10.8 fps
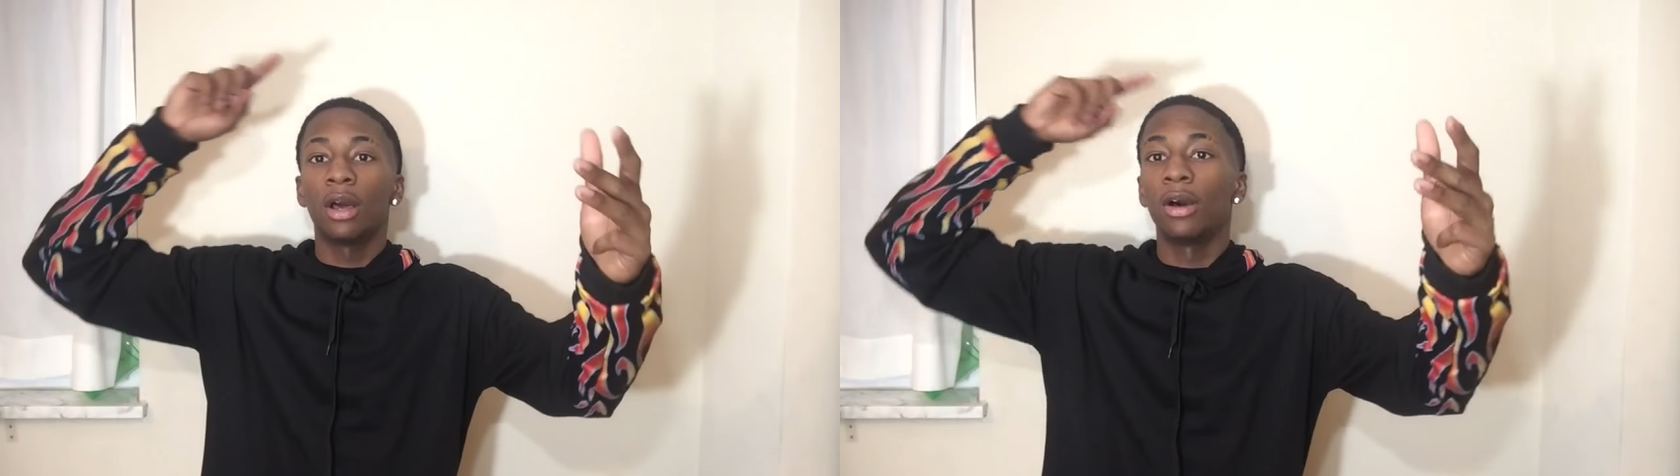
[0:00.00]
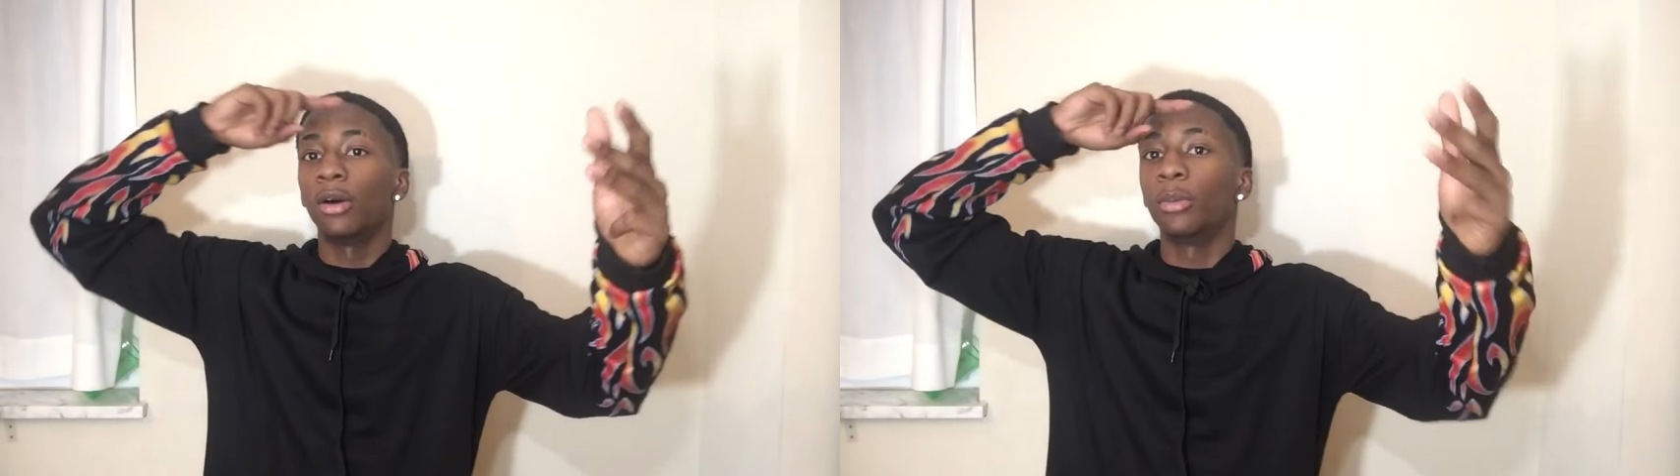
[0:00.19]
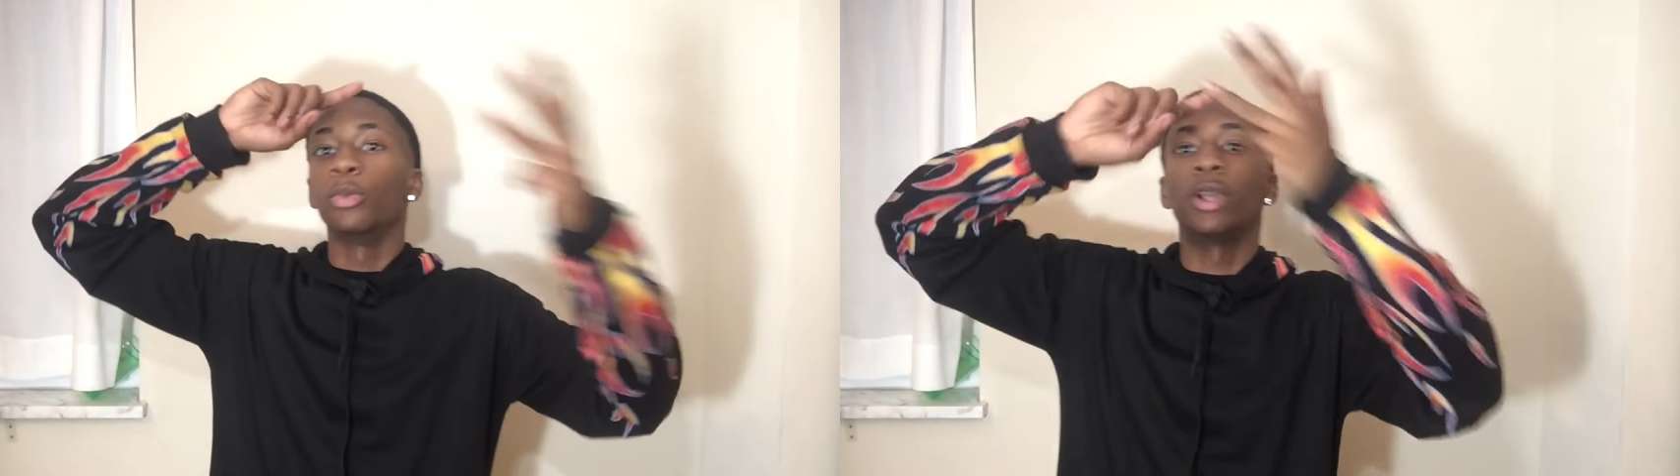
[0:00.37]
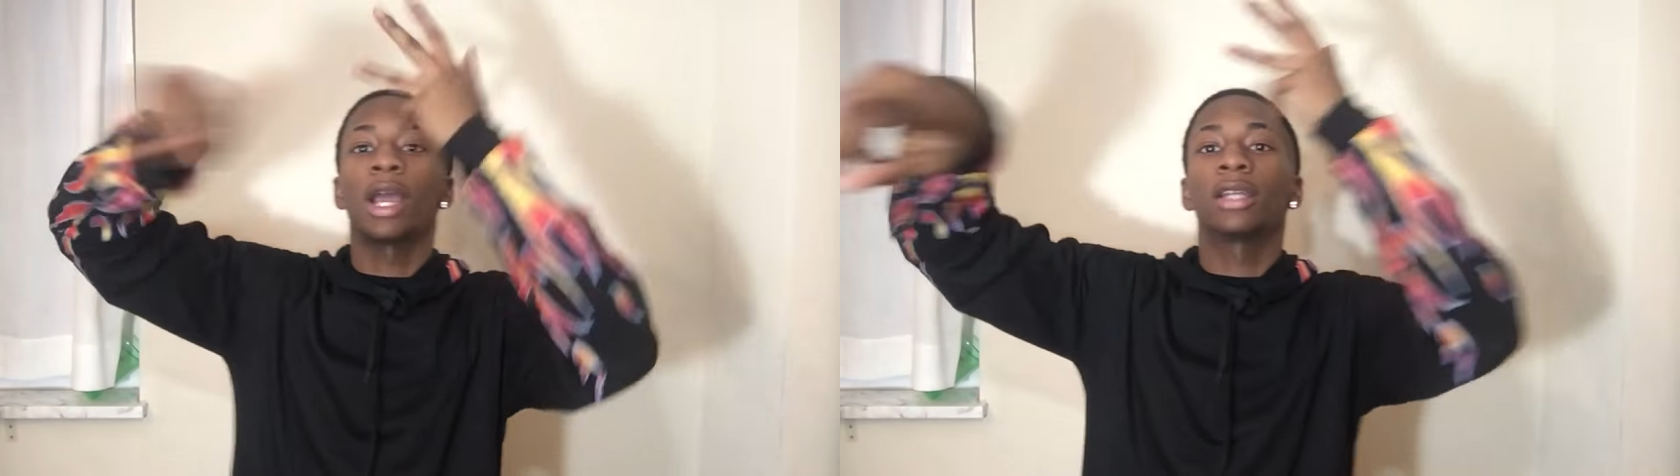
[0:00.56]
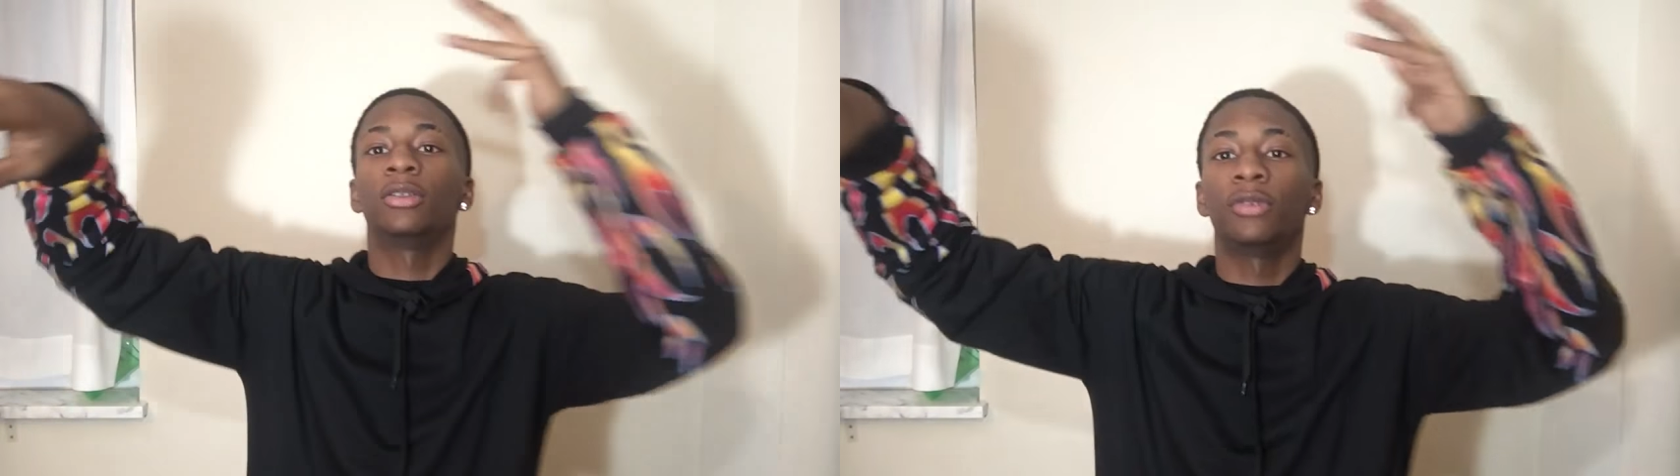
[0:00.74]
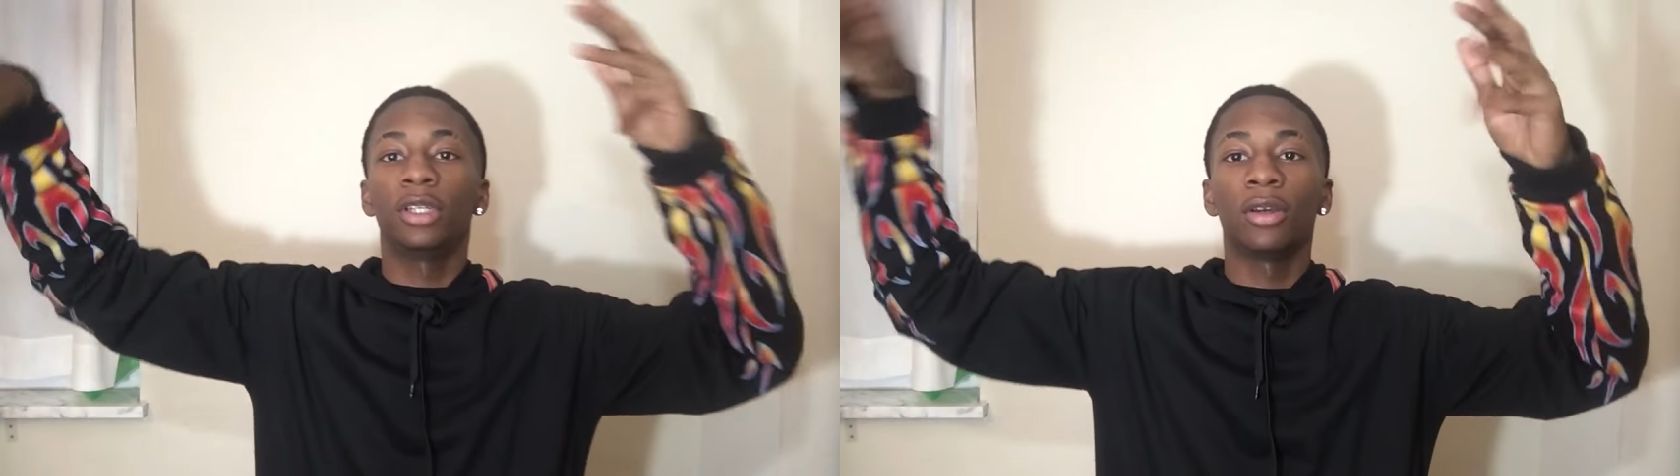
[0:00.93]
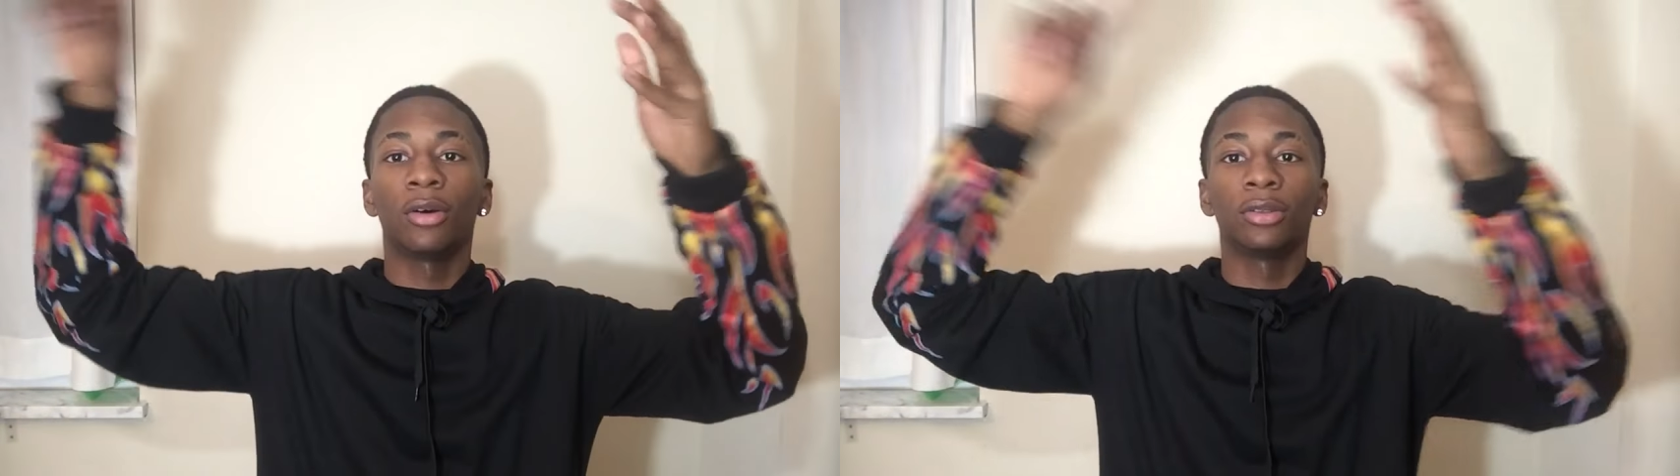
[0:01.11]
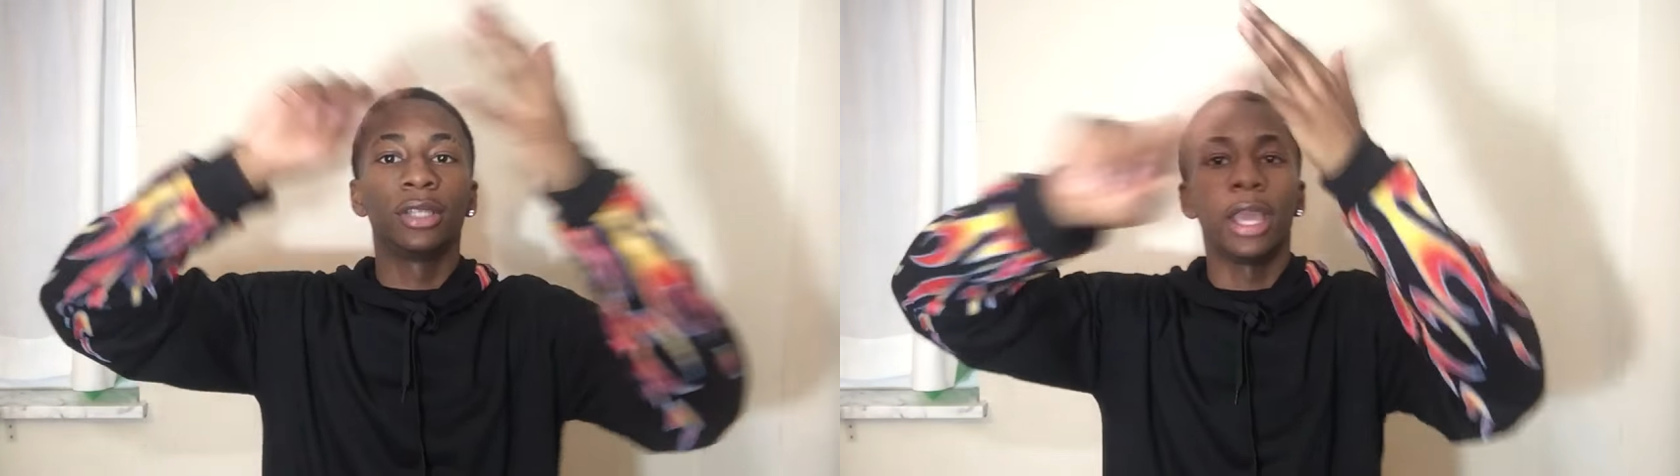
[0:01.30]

um, reaction videos,